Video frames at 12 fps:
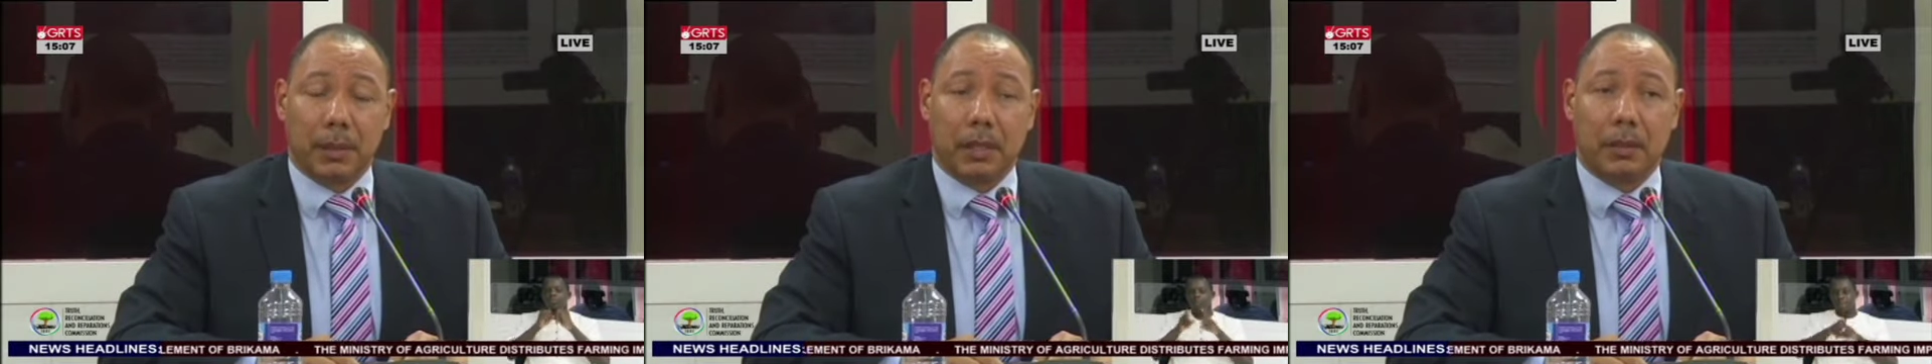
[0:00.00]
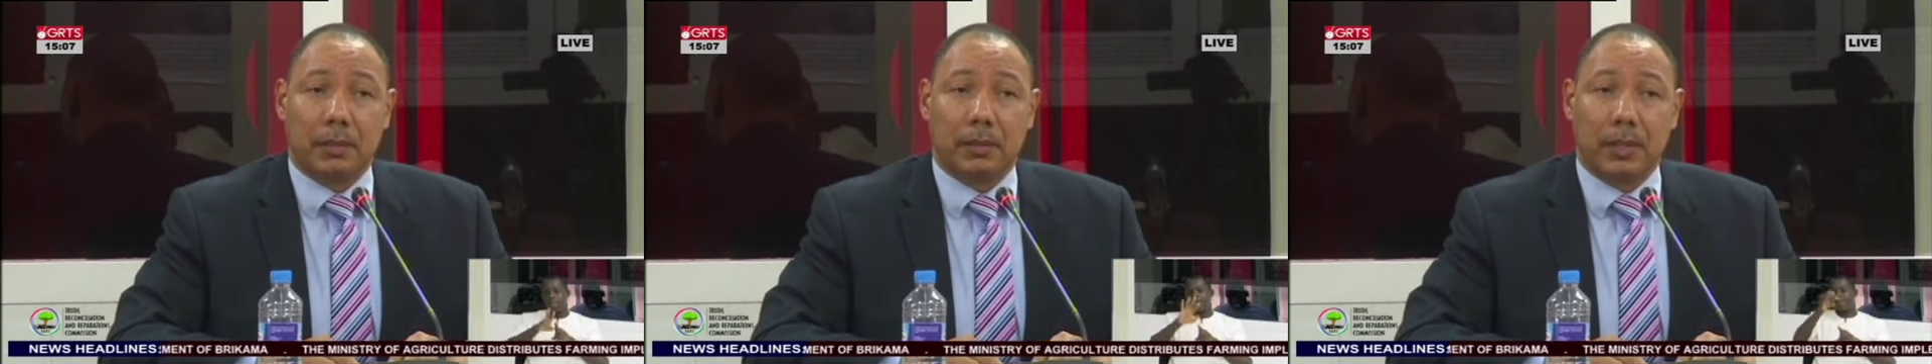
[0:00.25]

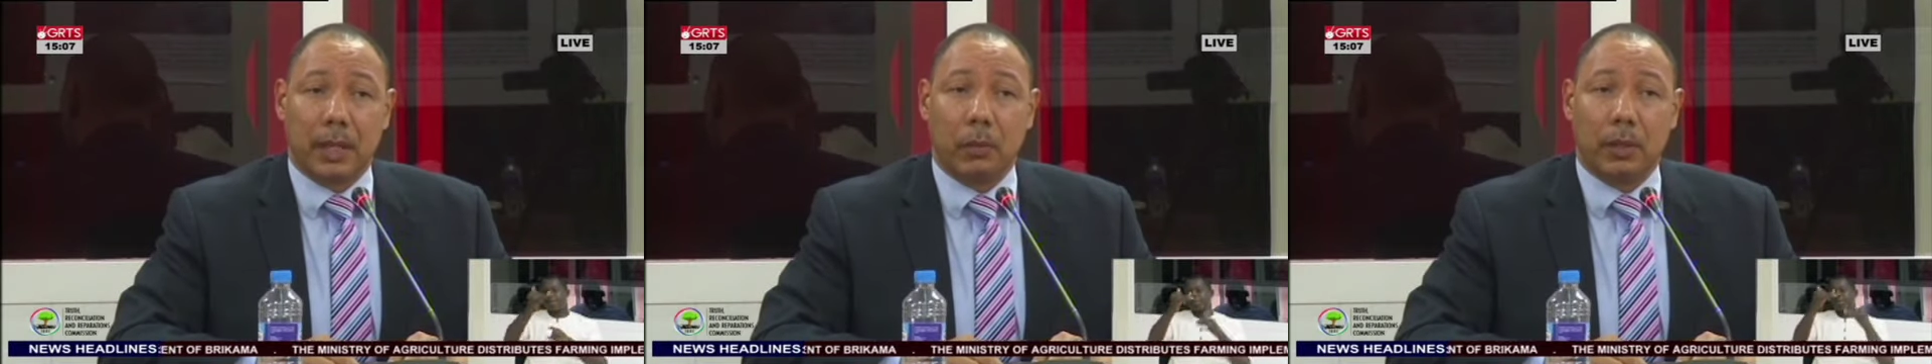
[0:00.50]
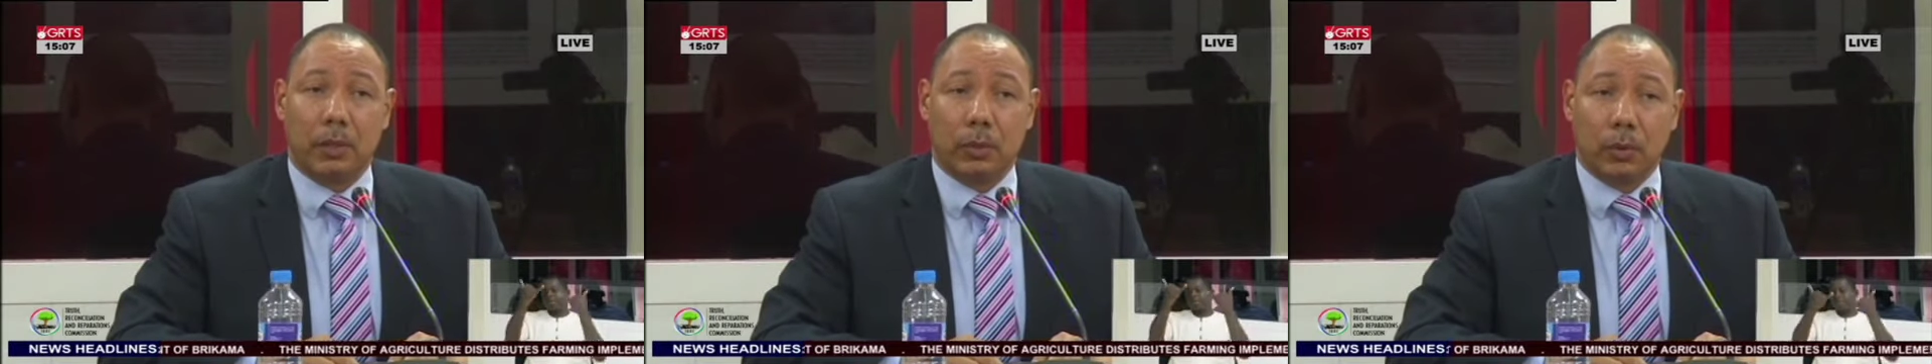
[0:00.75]
because there
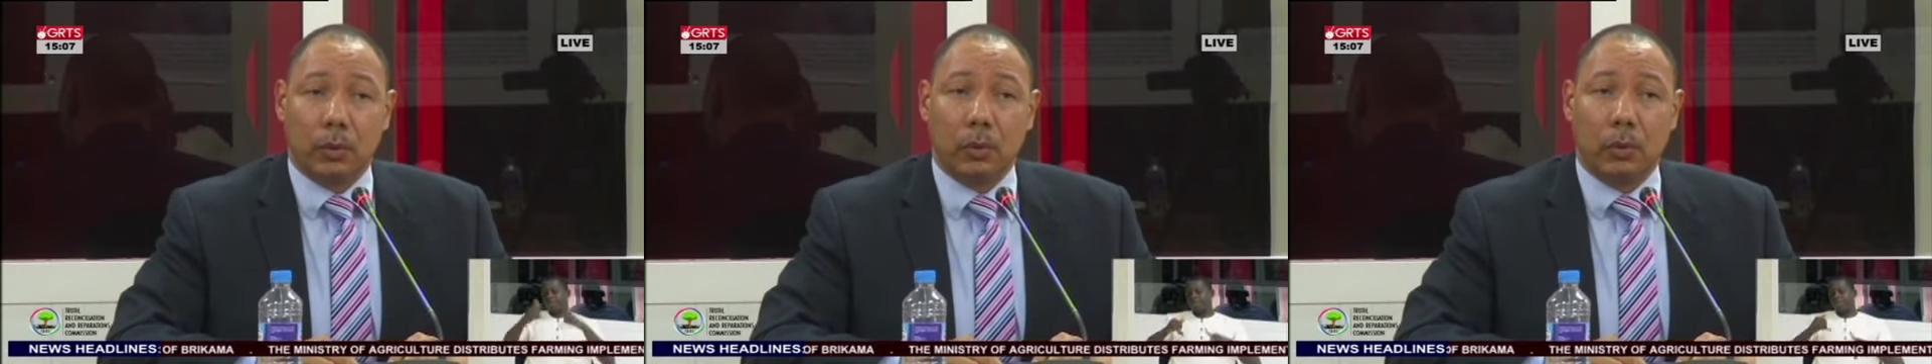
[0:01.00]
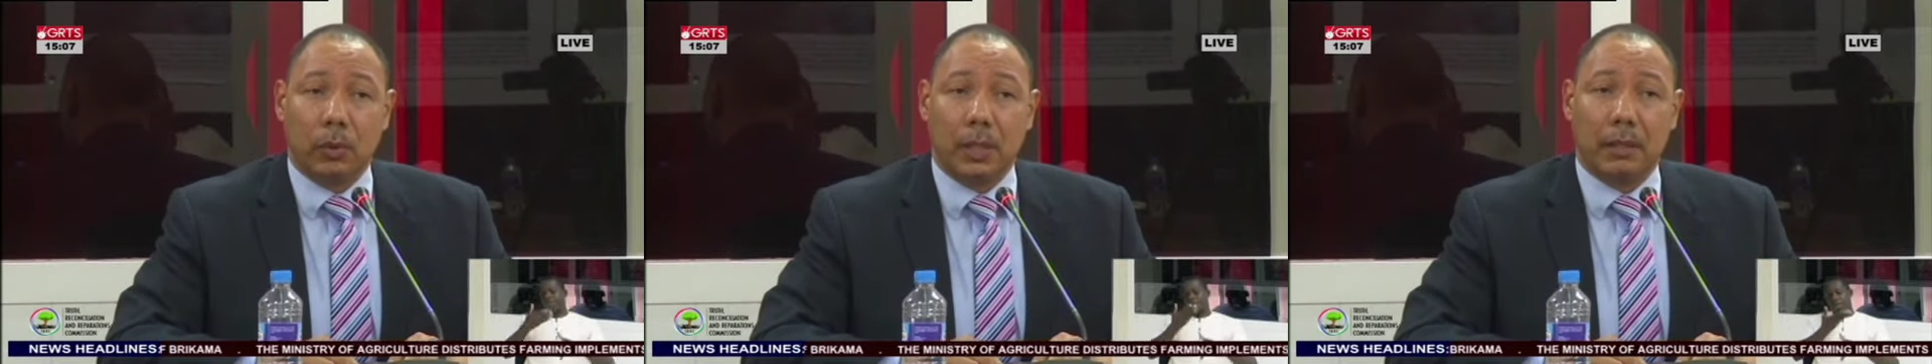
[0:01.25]
were
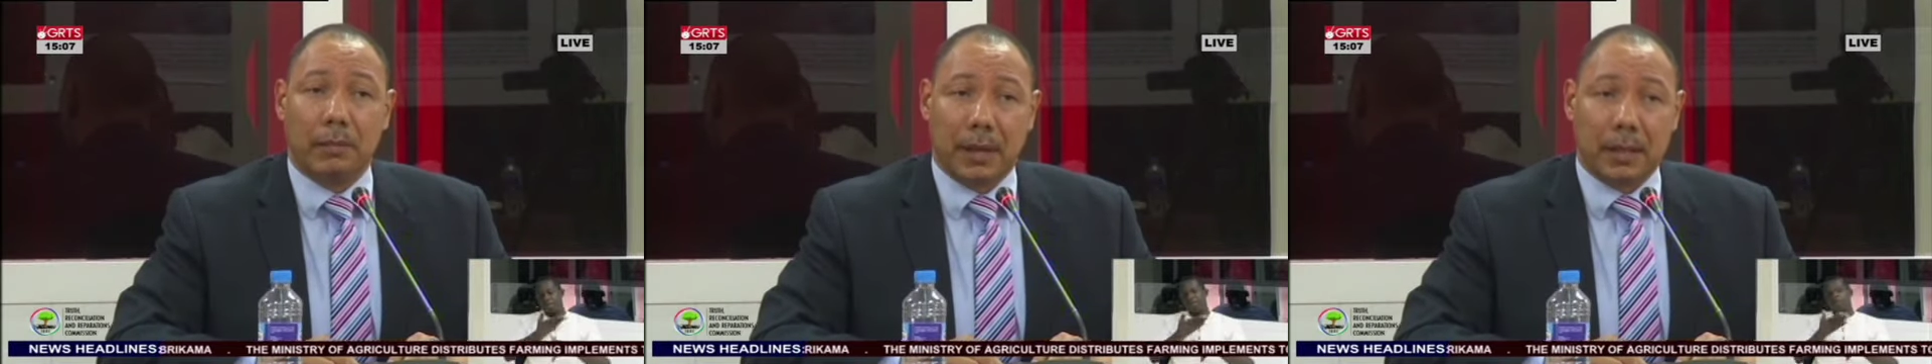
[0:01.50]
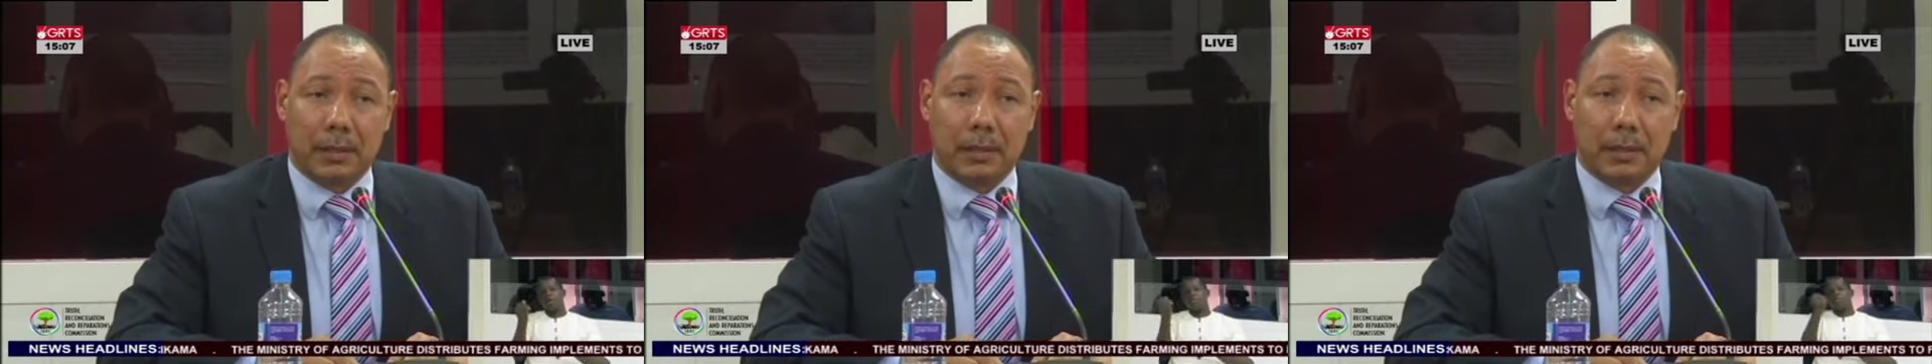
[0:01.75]
two
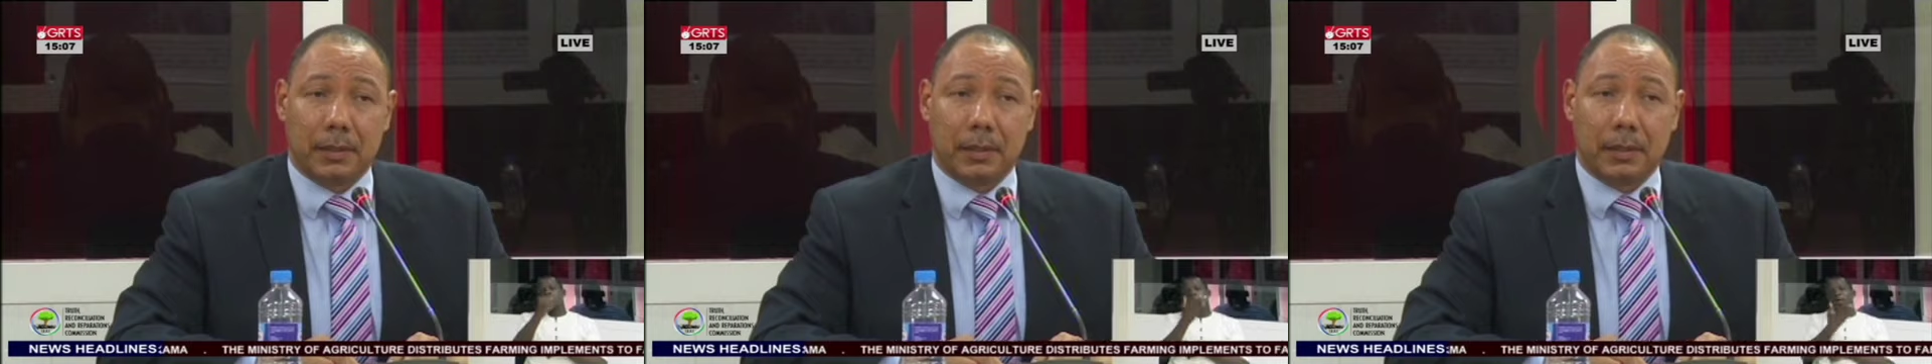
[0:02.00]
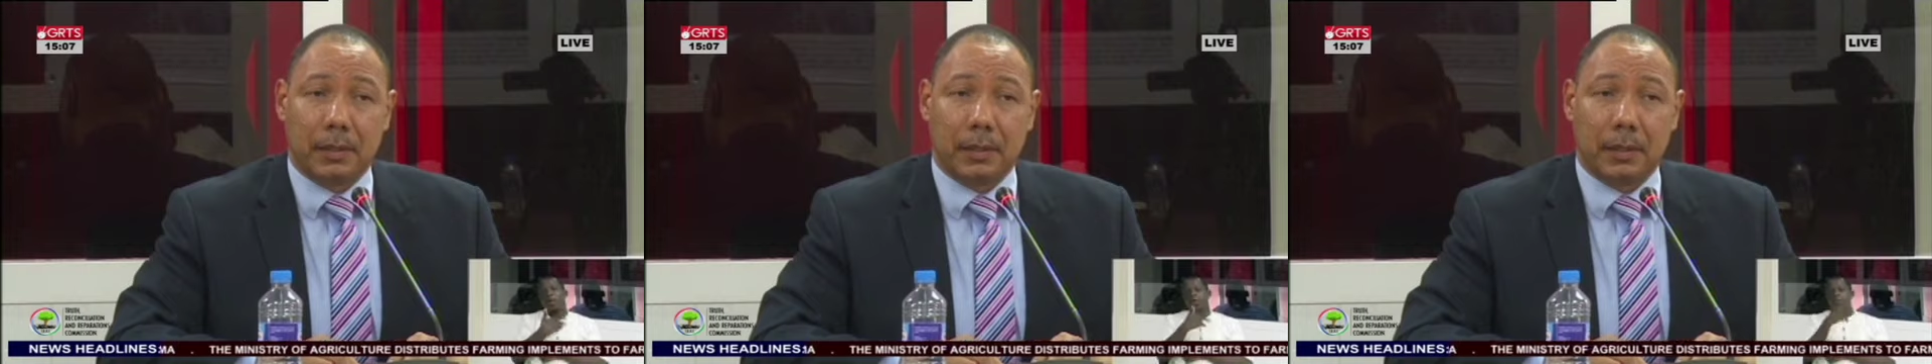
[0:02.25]
events